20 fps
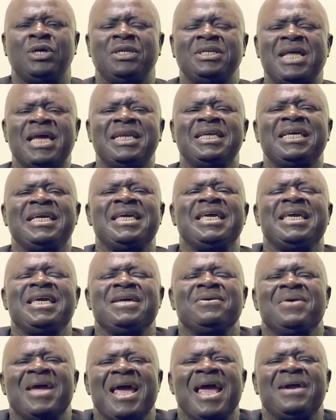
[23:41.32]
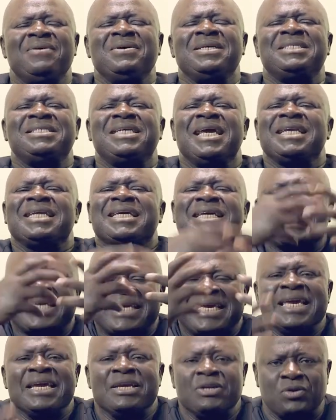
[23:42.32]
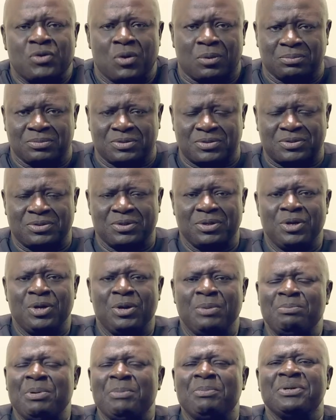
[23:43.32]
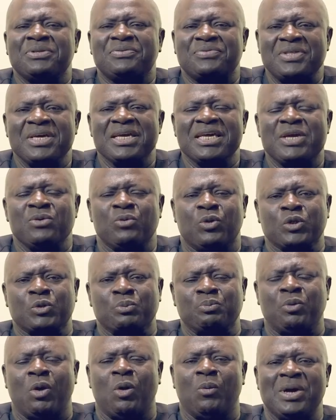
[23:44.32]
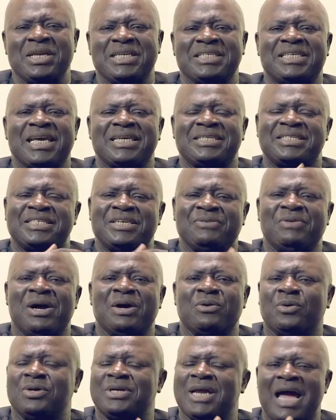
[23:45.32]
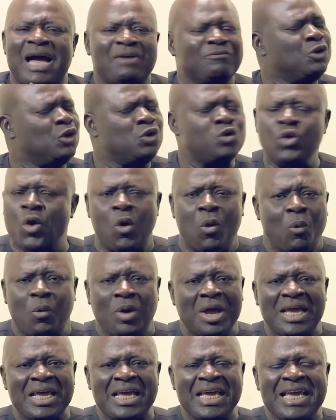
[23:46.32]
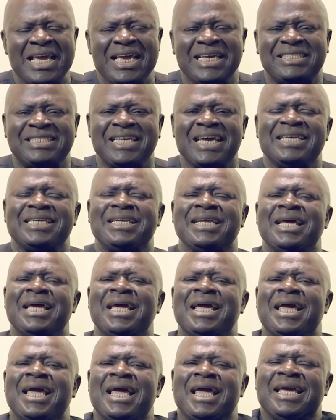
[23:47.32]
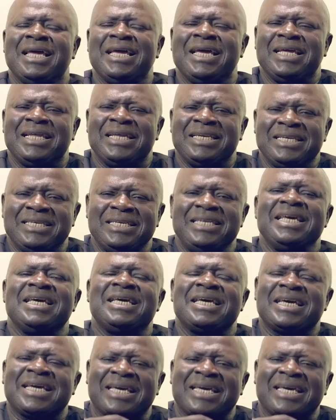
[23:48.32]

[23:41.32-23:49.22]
Then he inherited kingdoms. People think he was poor when he said, Silver and gold I have none. No. He said, The